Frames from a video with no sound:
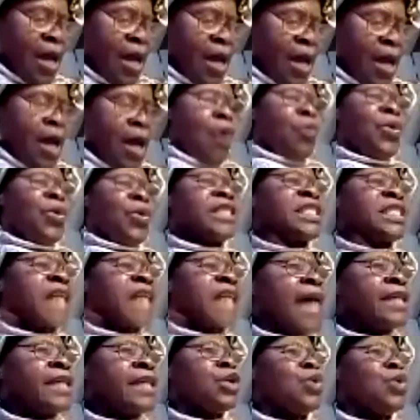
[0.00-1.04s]
We
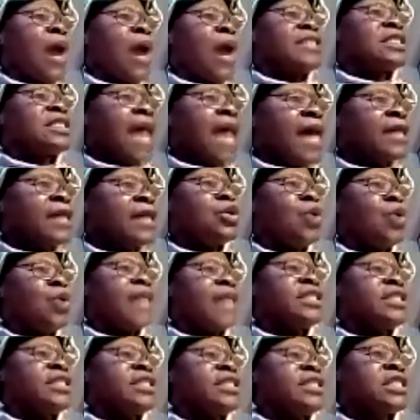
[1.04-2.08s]
thank you and thank you
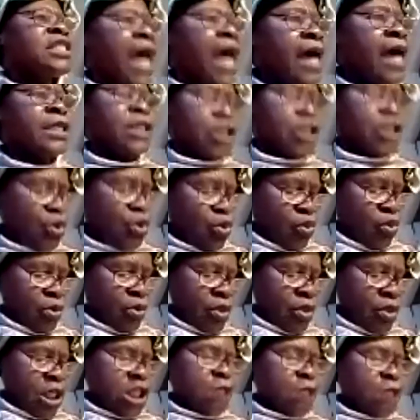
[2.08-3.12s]
and thank you,
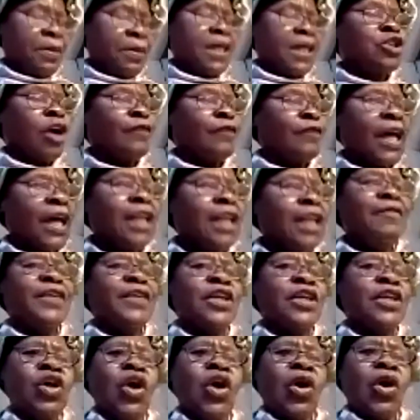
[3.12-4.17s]
Spirit of the living
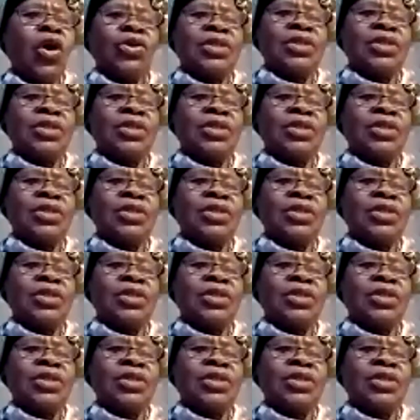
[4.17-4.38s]
God,